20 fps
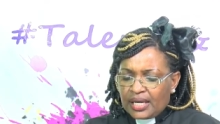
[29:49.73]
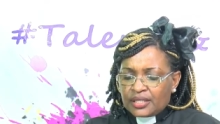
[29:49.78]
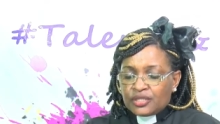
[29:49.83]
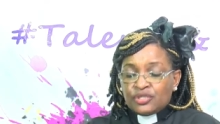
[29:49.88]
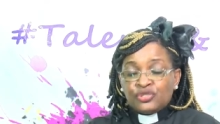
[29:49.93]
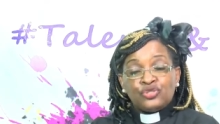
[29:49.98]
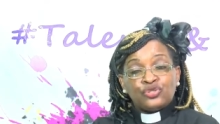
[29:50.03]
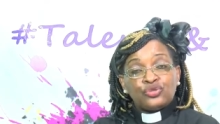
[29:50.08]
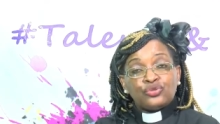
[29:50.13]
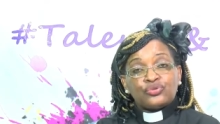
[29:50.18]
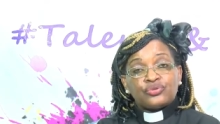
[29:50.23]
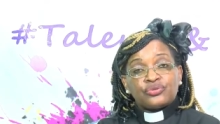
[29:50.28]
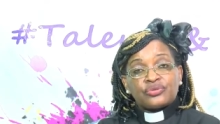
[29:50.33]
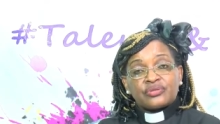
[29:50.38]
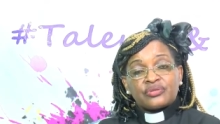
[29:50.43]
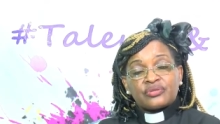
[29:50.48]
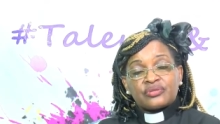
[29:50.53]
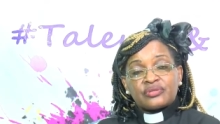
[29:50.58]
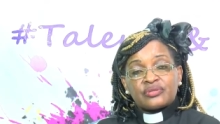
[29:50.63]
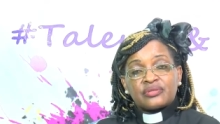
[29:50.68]

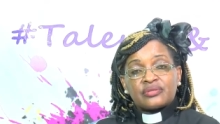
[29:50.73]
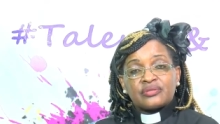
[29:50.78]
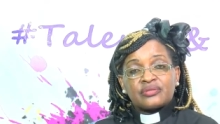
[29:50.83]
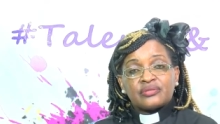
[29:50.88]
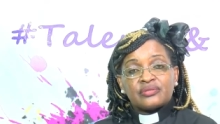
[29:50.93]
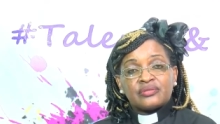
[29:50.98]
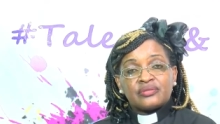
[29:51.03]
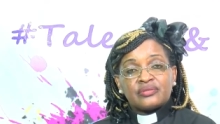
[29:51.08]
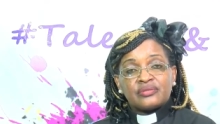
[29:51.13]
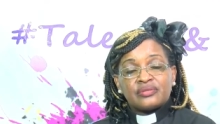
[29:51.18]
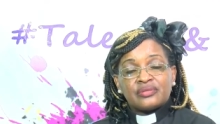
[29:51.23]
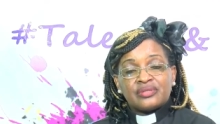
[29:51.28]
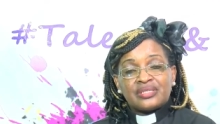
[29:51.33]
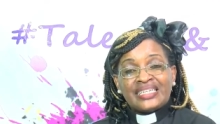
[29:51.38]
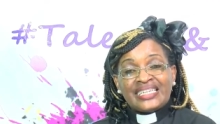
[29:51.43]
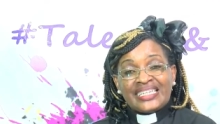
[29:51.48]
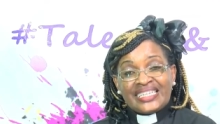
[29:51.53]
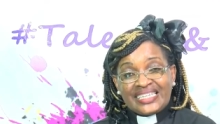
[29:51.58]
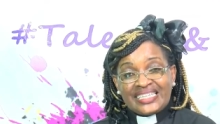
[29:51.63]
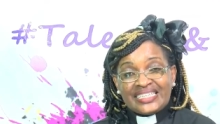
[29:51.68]
Youth
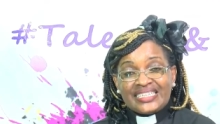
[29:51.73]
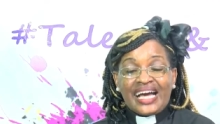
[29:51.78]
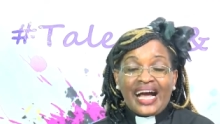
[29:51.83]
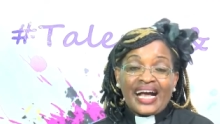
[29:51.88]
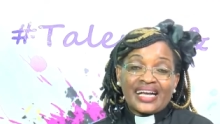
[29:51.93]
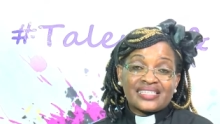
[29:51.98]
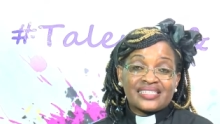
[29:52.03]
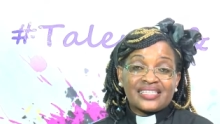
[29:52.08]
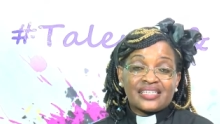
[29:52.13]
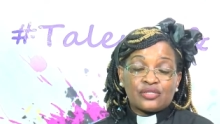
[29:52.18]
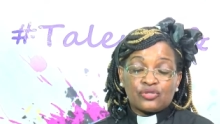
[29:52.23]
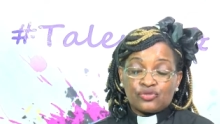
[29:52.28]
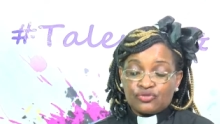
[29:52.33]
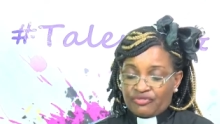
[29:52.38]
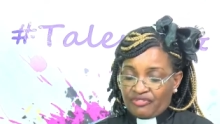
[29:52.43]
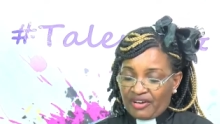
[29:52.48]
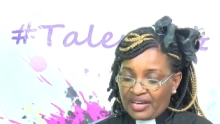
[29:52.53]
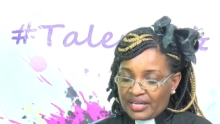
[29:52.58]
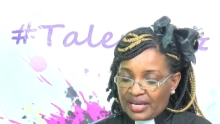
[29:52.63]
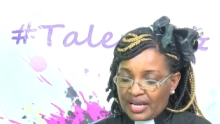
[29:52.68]
need access to
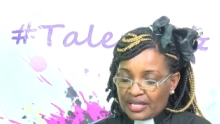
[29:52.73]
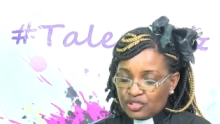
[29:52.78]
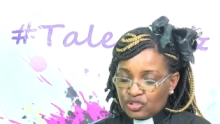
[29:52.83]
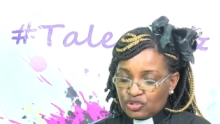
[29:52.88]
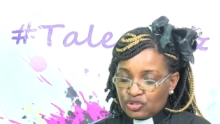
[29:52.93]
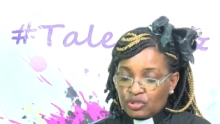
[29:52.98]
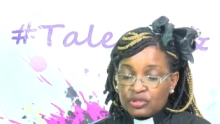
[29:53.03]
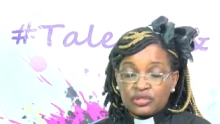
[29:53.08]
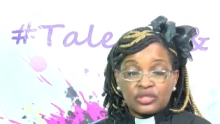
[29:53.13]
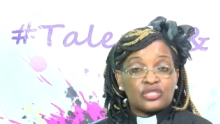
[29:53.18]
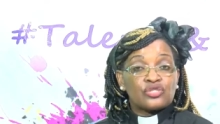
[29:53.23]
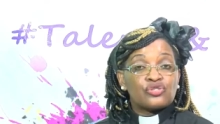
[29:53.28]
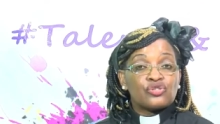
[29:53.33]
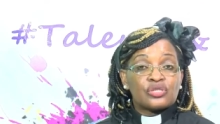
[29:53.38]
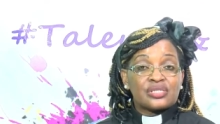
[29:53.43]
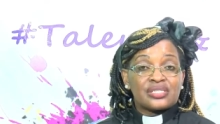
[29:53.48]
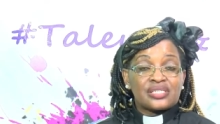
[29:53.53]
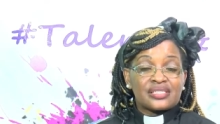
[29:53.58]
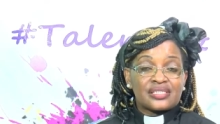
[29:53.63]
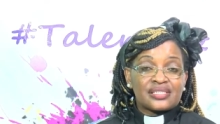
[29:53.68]
financial
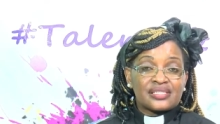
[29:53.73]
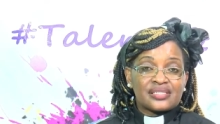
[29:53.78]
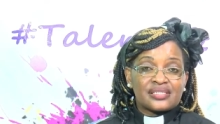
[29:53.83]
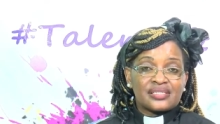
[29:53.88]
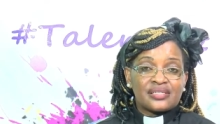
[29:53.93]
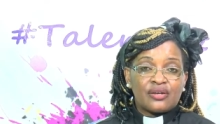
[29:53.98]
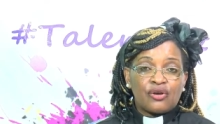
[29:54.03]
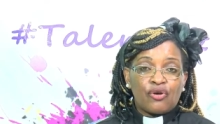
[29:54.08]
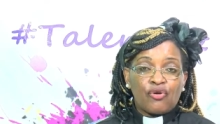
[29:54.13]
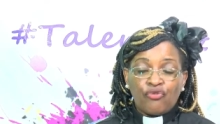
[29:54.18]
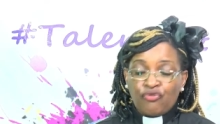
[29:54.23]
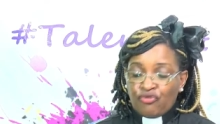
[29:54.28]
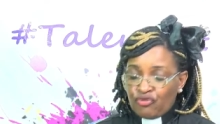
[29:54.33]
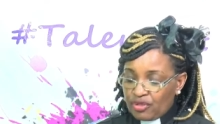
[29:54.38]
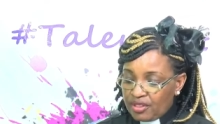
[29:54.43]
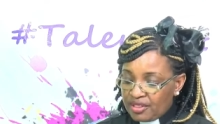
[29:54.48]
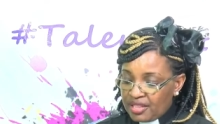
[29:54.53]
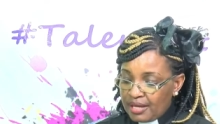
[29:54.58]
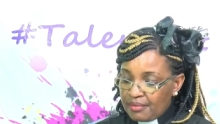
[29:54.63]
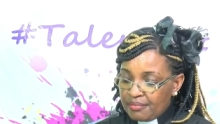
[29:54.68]
resources for
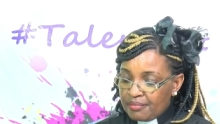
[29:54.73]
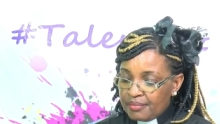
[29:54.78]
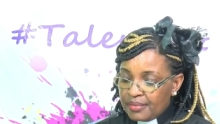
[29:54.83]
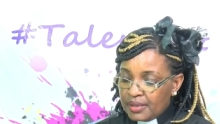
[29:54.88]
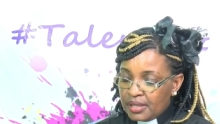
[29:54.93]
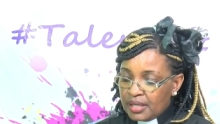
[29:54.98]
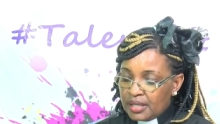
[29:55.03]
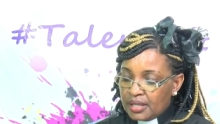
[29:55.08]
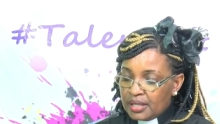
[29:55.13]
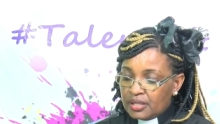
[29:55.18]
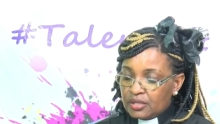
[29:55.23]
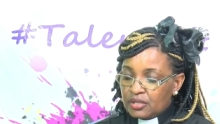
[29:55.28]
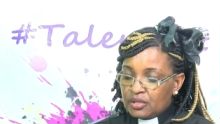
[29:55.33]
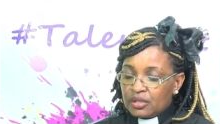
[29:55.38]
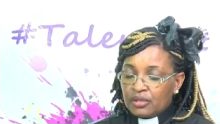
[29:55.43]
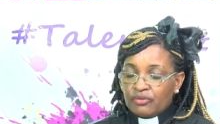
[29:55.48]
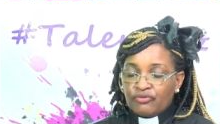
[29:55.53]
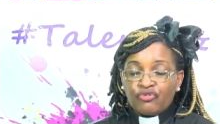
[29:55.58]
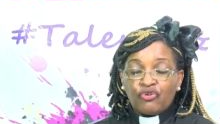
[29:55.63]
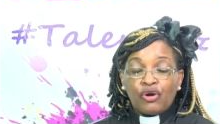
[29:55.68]
them
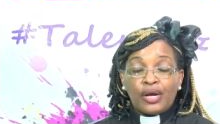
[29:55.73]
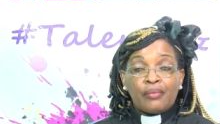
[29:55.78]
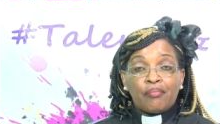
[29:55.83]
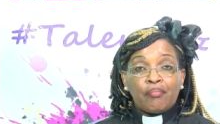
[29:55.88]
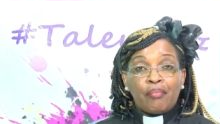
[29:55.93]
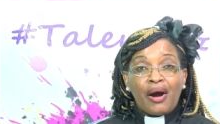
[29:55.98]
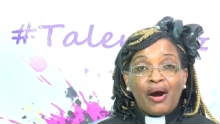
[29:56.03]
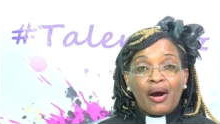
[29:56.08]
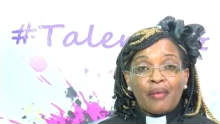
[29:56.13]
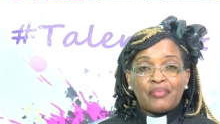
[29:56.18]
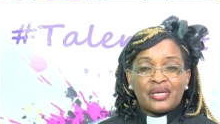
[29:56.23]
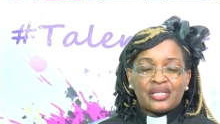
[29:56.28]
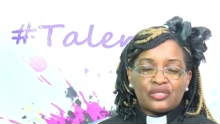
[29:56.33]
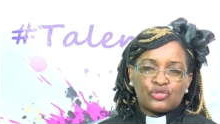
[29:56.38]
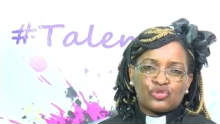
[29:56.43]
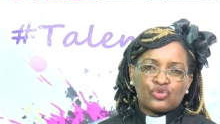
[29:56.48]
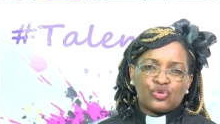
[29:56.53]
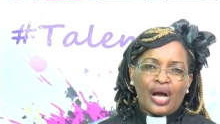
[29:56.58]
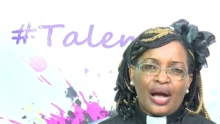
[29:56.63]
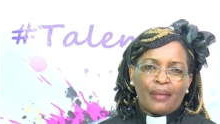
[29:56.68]
for
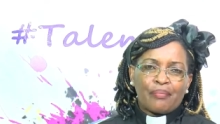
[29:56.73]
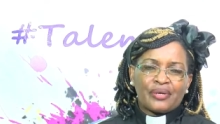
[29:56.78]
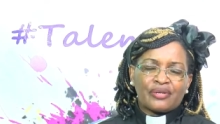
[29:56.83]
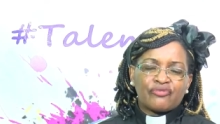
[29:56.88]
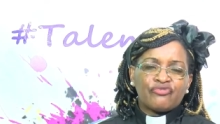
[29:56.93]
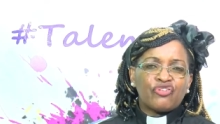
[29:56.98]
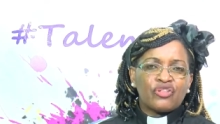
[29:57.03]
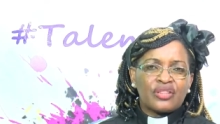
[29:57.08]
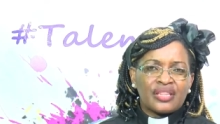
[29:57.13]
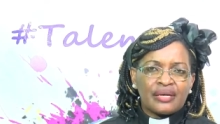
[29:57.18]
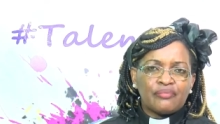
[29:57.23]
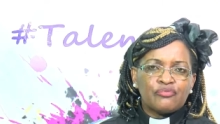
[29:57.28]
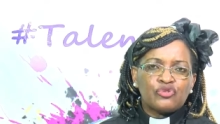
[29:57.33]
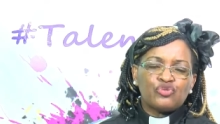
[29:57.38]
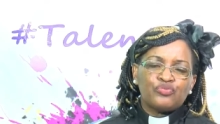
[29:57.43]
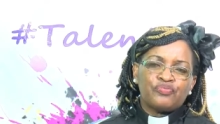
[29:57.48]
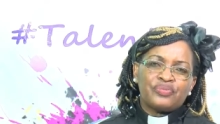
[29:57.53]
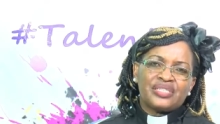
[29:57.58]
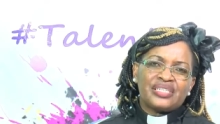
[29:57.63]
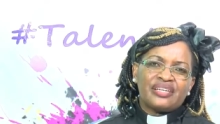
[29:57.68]
empowerment to happen, for them to
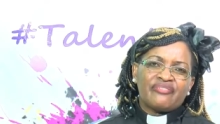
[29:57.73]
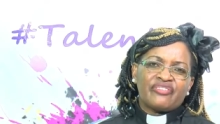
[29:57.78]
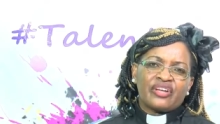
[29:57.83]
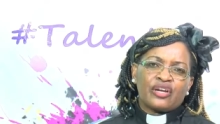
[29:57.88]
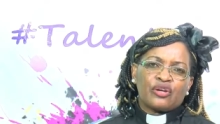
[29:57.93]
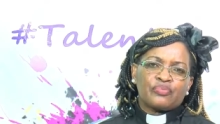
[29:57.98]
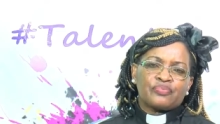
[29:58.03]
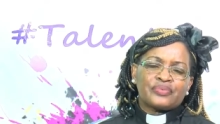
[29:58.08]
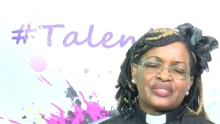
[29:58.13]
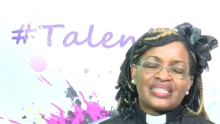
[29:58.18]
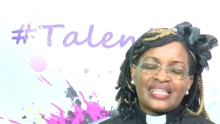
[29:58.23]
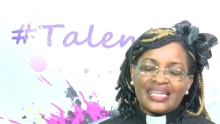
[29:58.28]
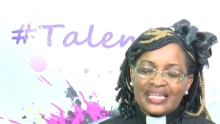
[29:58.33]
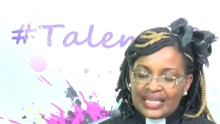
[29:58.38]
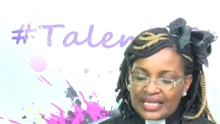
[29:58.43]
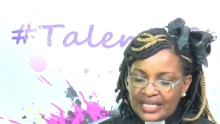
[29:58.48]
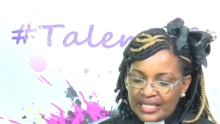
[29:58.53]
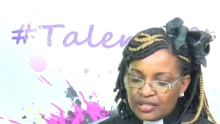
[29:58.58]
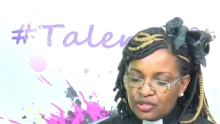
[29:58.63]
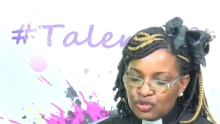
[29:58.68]
be developed. They
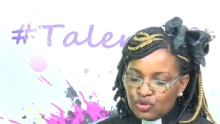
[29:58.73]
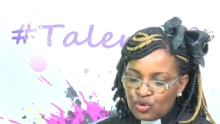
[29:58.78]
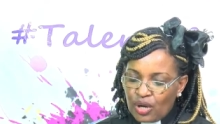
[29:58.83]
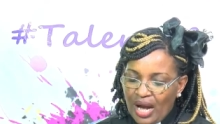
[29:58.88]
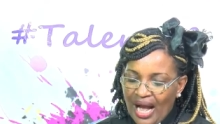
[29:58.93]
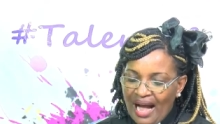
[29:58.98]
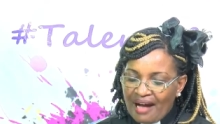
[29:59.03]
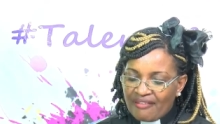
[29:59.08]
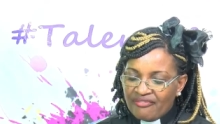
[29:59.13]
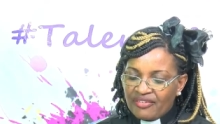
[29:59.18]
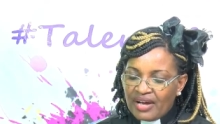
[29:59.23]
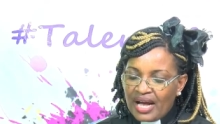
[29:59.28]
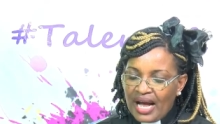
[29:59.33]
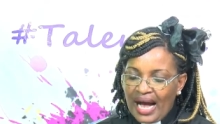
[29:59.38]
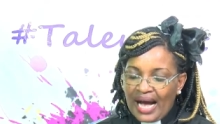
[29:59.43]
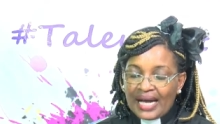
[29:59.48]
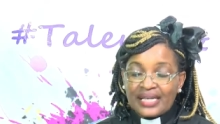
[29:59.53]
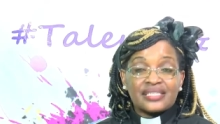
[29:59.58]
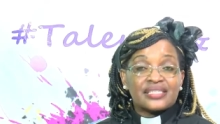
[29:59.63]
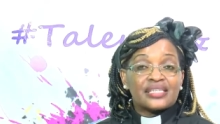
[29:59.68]
need to have
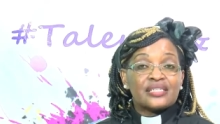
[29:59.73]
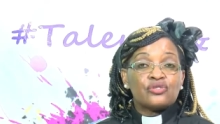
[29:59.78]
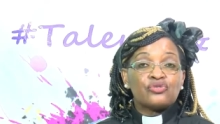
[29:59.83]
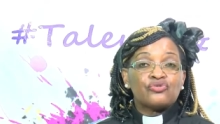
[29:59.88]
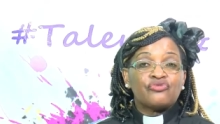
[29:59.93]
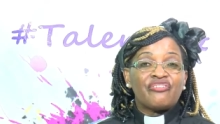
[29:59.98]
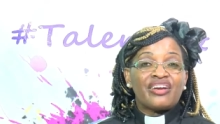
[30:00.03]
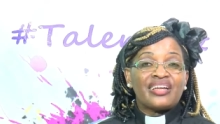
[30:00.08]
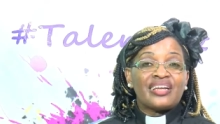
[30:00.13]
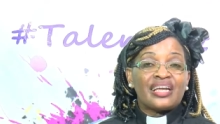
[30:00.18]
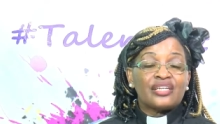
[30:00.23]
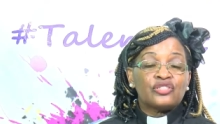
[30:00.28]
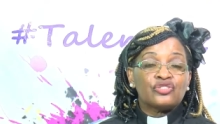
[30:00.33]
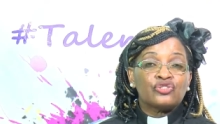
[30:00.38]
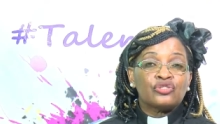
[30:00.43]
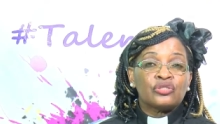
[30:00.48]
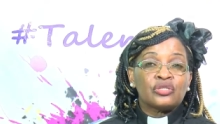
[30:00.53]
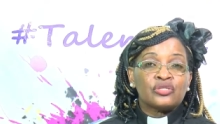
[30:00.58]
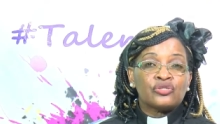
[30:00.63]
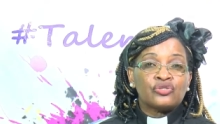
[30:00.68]
access to
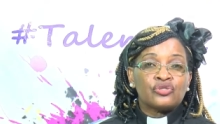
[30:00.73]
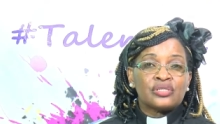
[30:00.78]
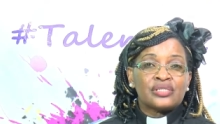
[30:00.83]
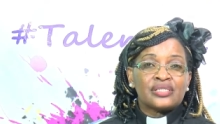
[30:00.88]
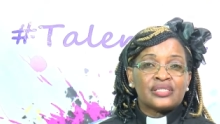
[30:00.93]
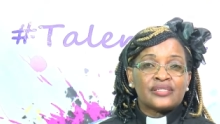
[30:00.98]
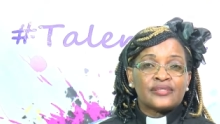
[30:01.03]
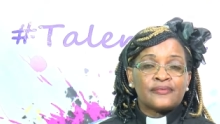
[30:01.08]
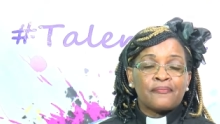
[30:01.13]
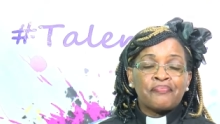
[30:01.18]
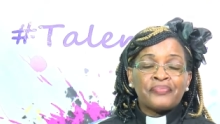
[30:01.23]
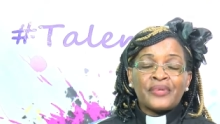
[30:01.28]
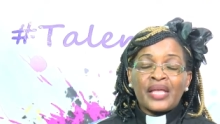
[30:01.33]
financial resources.